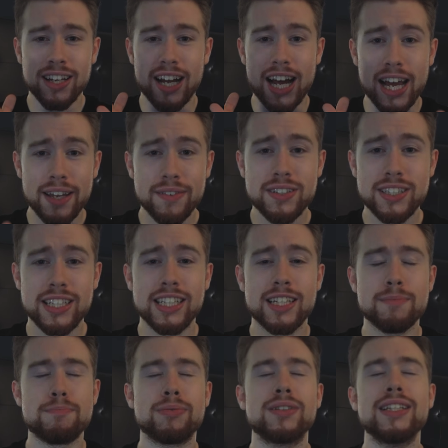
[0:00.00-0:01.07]
I've seen
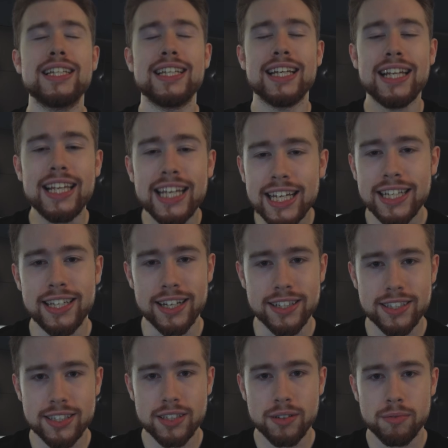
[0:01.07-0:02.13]
complete
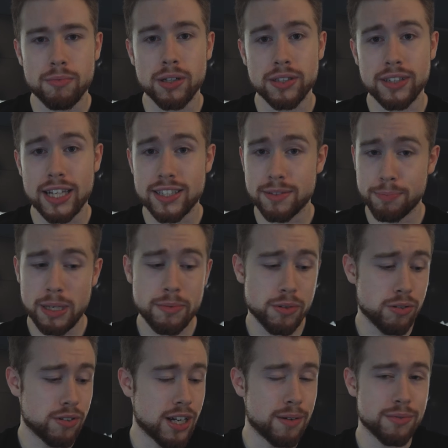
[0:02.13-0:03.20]
idiots, whether that's people
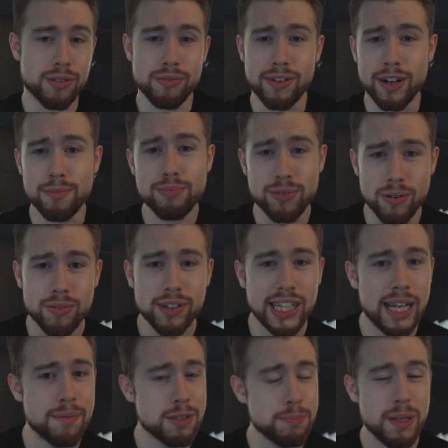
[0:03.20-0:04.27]
who come through our
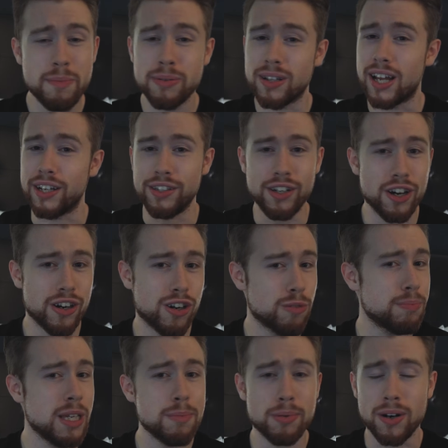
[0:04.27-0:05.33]
programs, people I know,
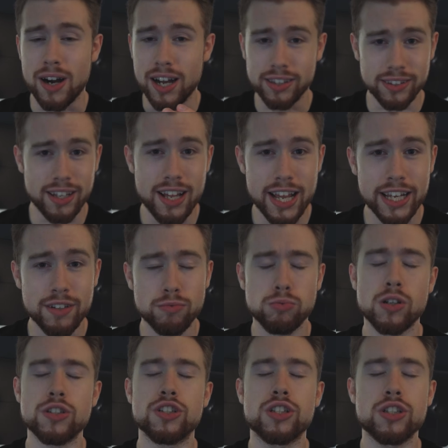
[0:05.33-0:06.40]
people online,
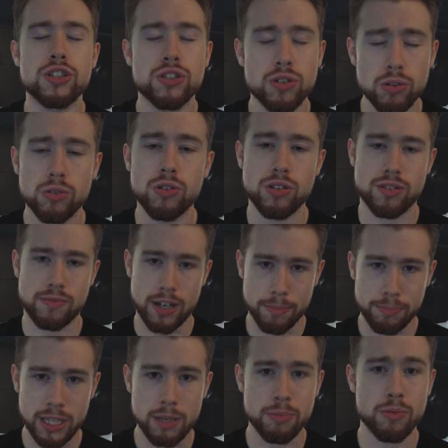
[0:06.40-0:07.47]
run circles
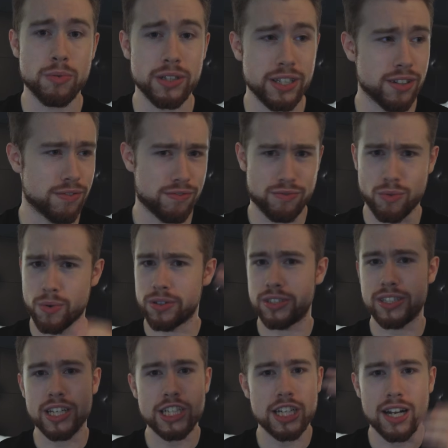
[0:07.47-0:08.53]
around people with near
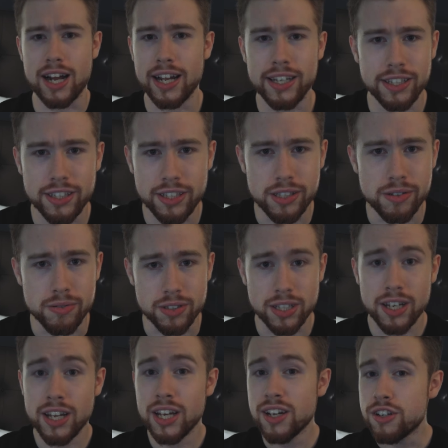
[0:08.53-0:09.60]
4-digit IQs
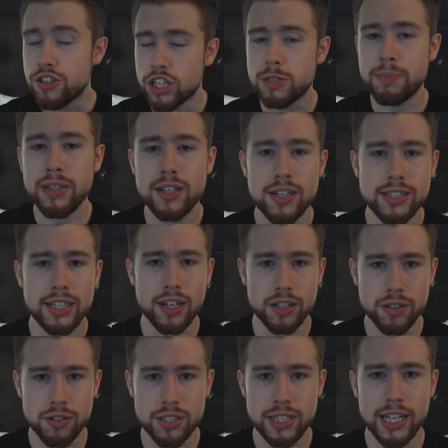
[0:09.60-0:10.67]
just because they
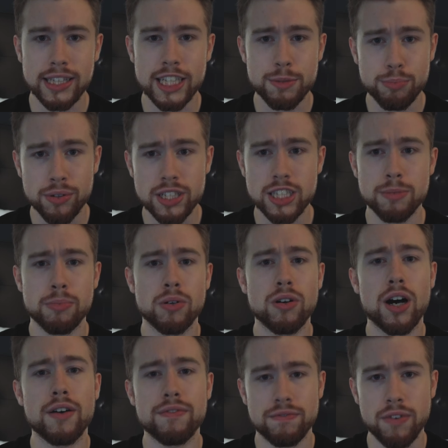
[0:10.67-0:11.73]
understand this
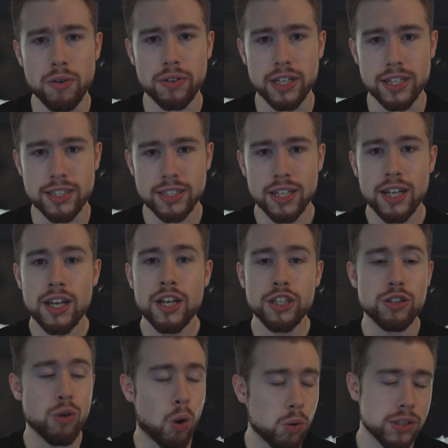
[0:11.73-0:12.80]
principle of focus.
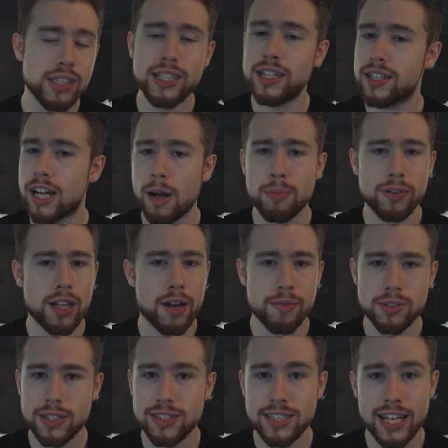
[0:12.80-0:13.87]
You only need a couple
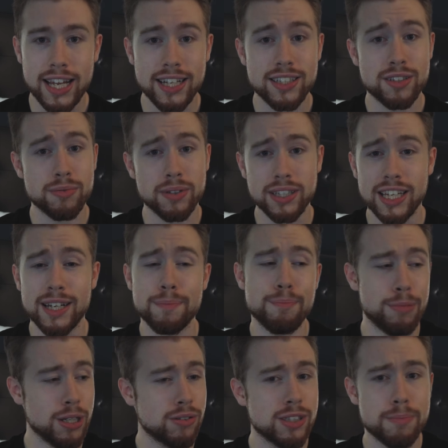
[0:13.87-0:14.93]
hours a day to, again,
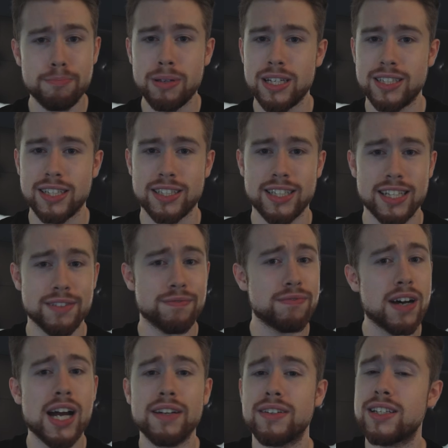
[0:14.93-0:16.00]
build a business that's
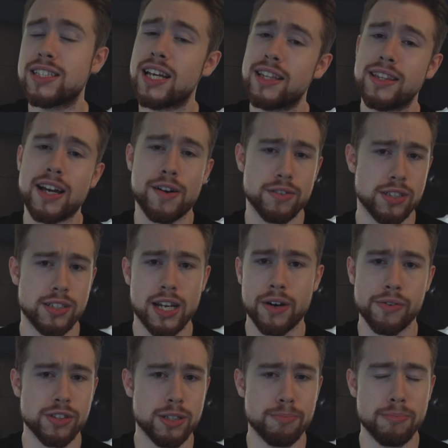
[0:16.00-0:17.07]
$5,000 to
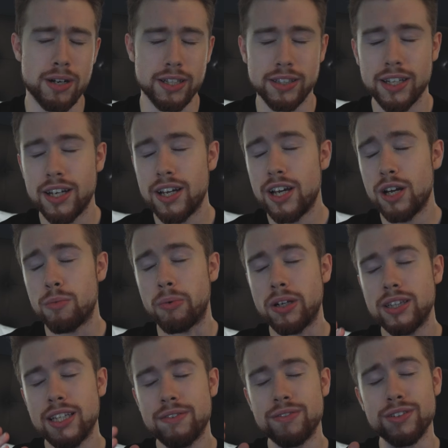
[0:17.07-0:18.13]
$10,000 a month. We
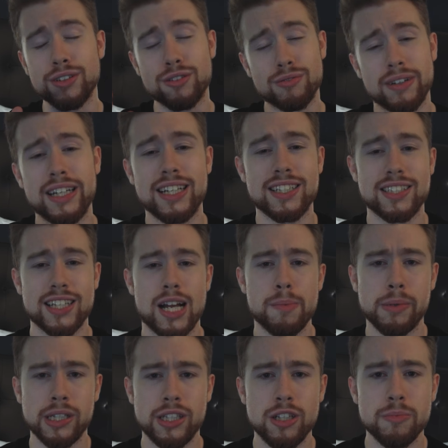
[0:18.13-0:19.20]
live in the greatest
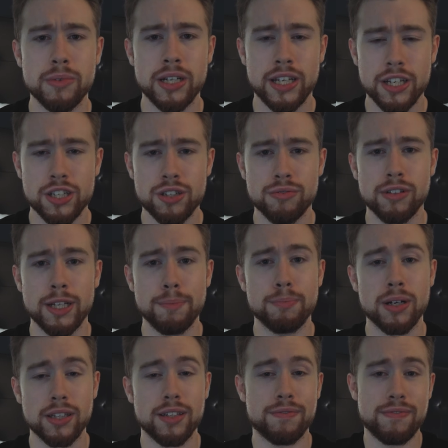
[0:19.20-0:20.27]
time in human history,
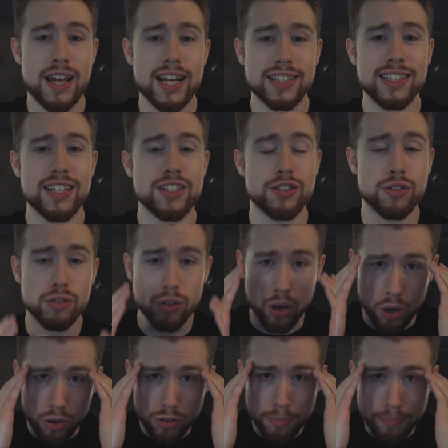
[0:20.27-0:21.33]
but the fact is
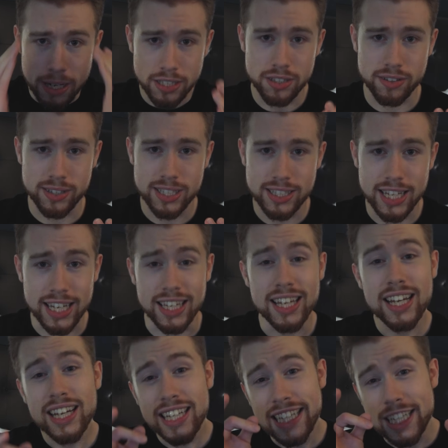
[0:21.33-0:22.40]
your own mental state
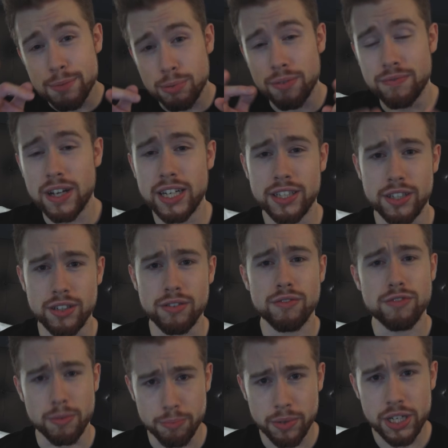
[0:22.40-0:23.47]
is preventing you
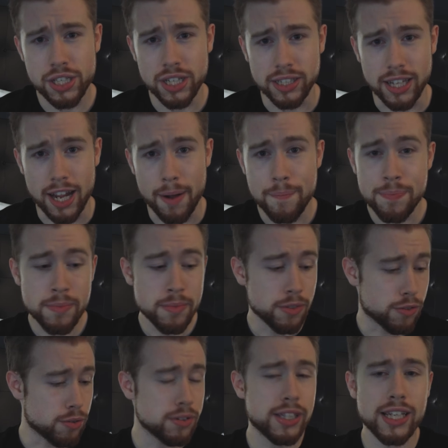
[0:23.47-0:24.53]
from reaching that
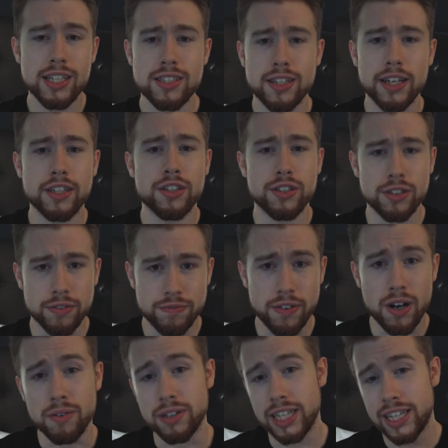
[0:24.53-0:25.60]
through things like your
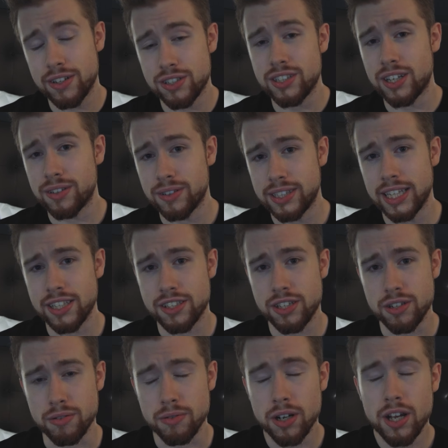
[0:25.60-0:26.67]
phone. And here's another thing
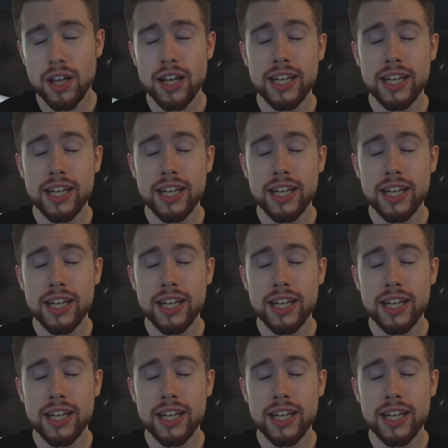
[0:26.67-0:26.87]
too.